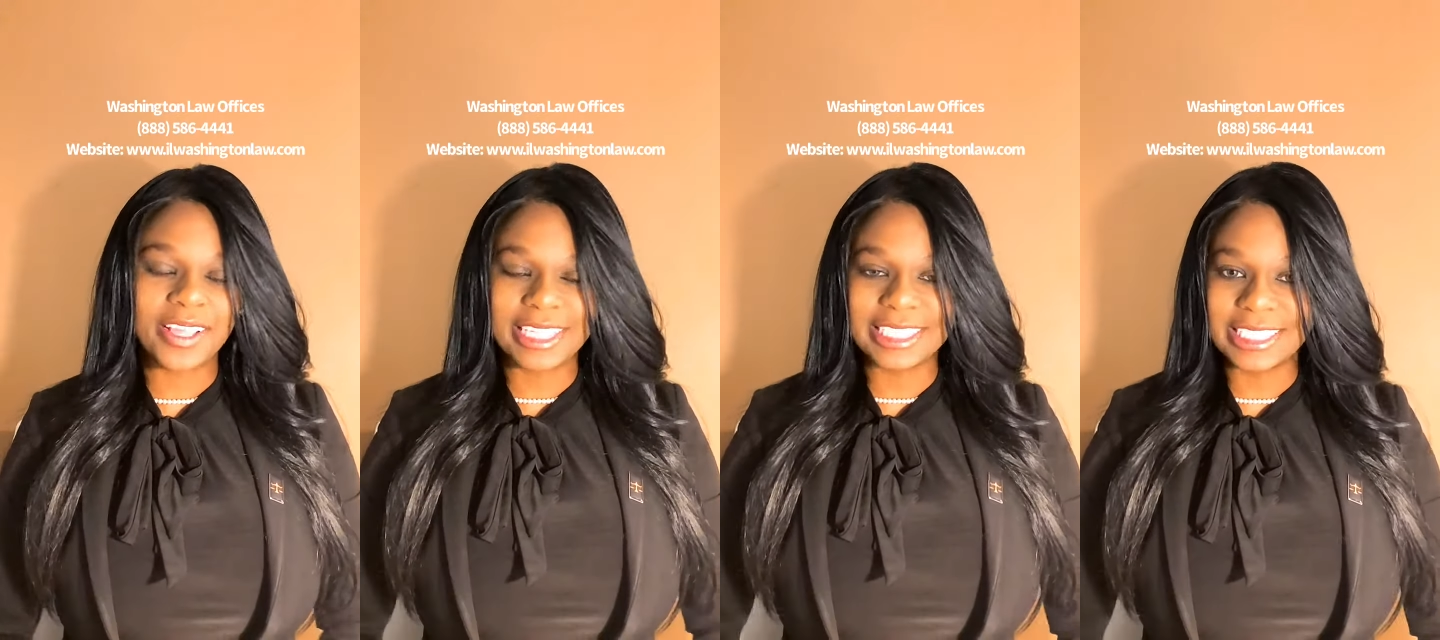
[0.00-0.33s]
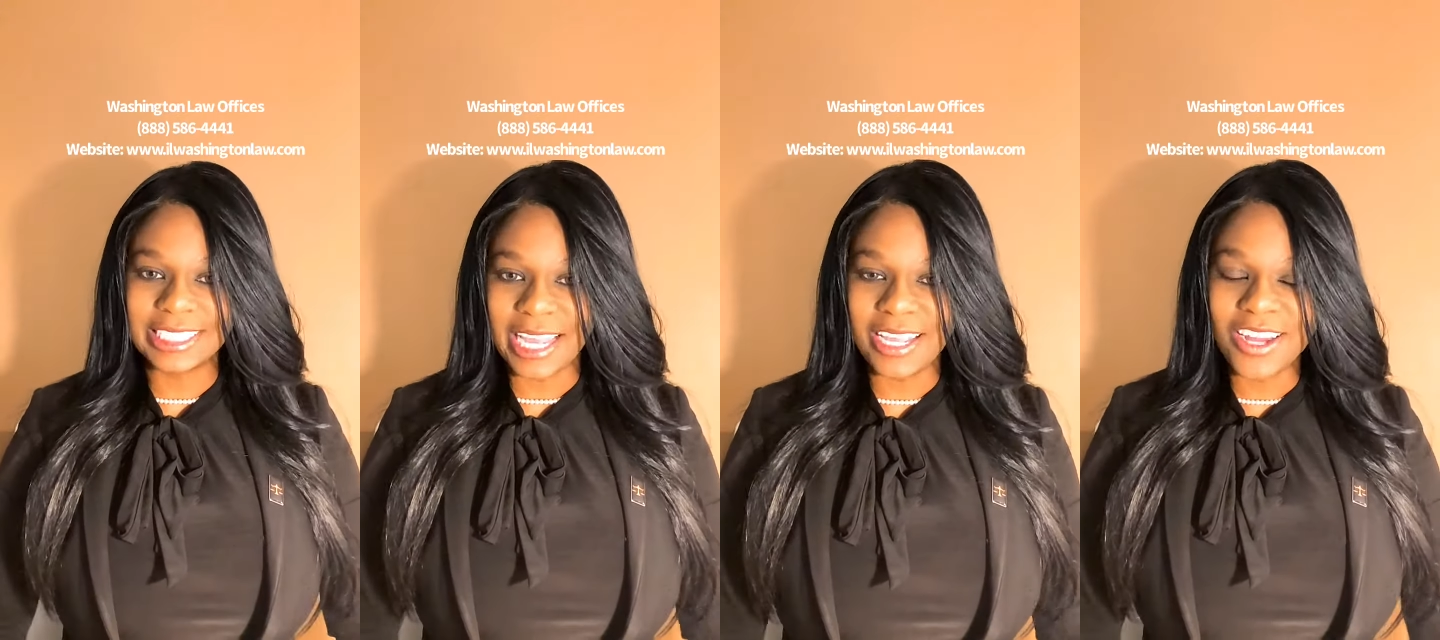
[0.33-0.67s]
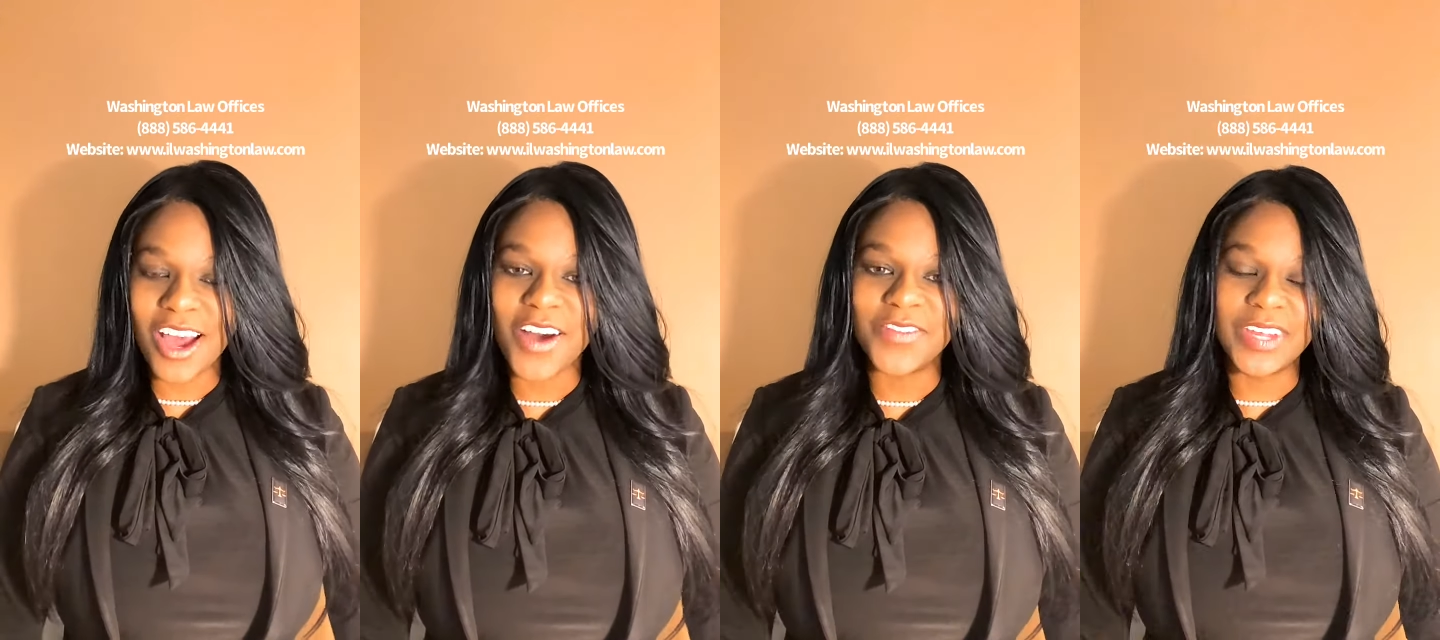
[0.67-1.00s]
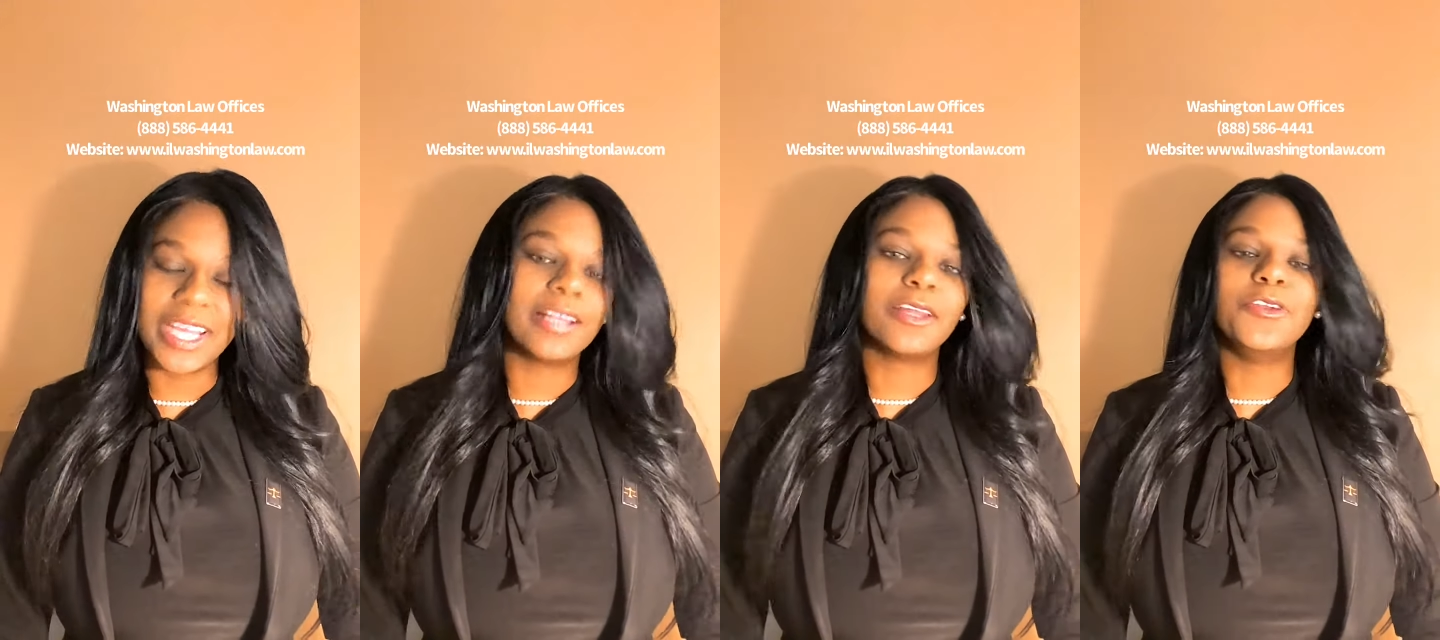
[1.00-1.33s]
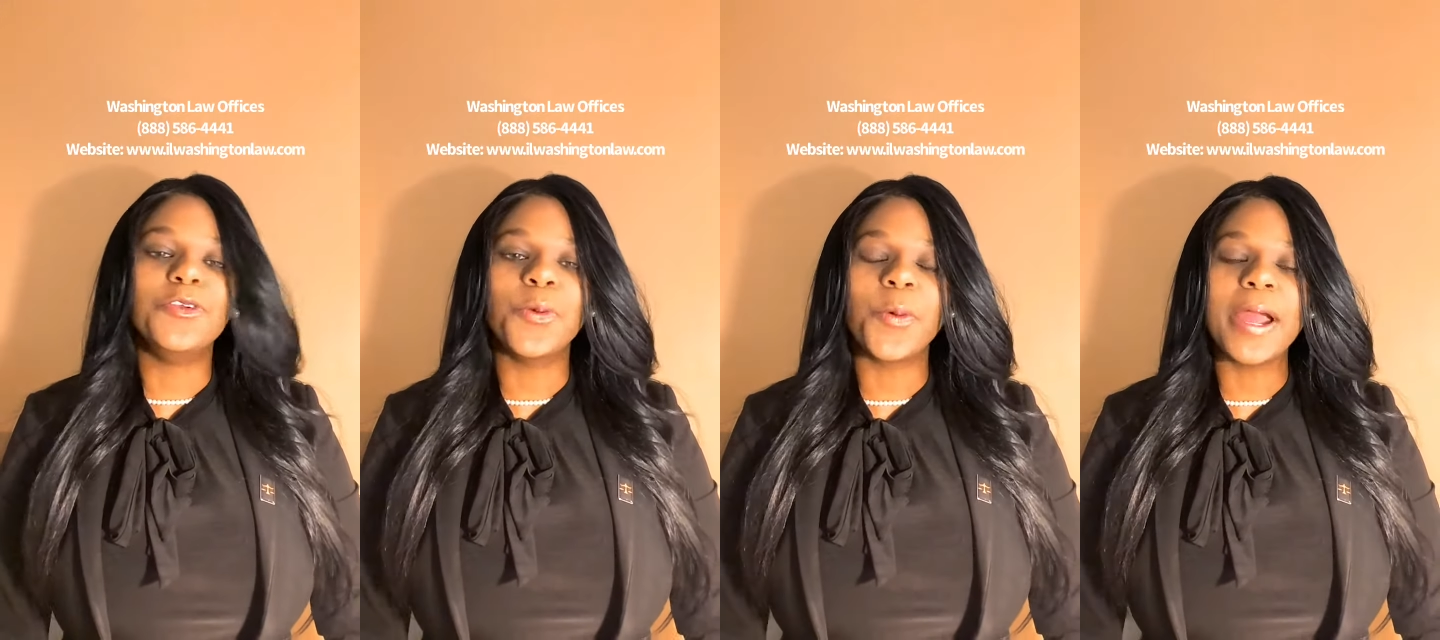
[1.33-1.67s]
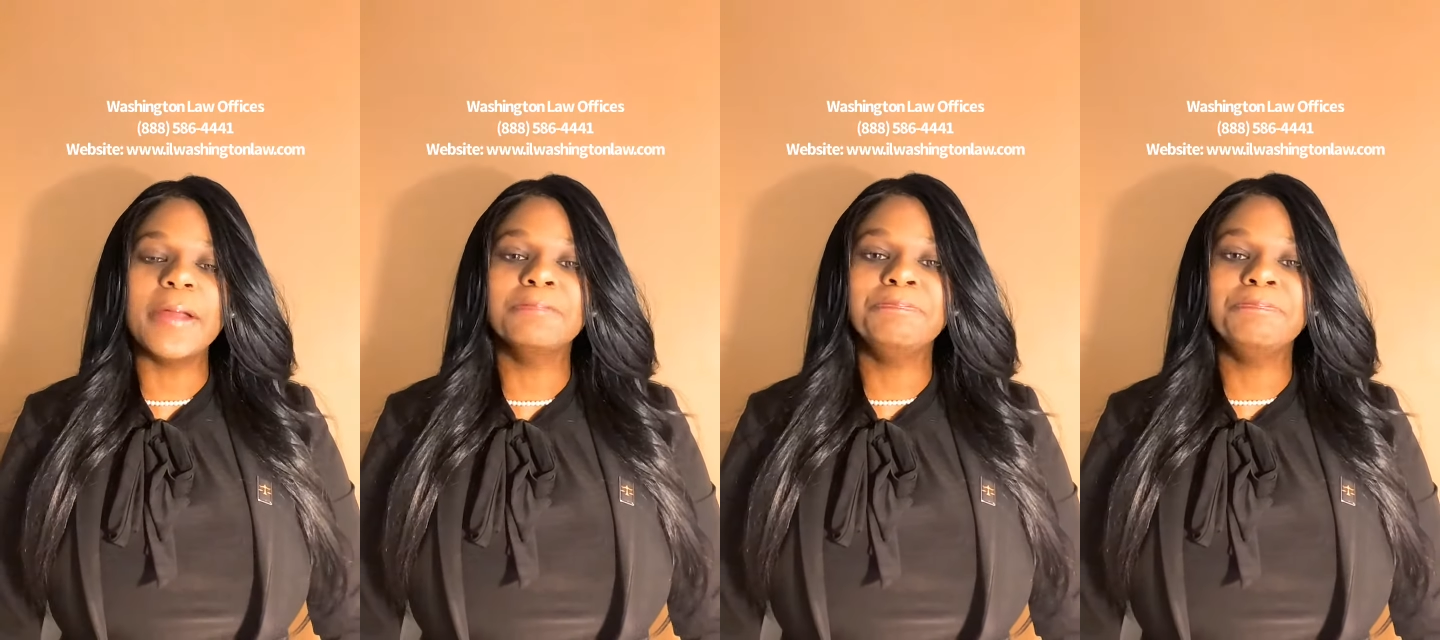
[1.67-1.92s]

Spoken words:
the state of Illinois.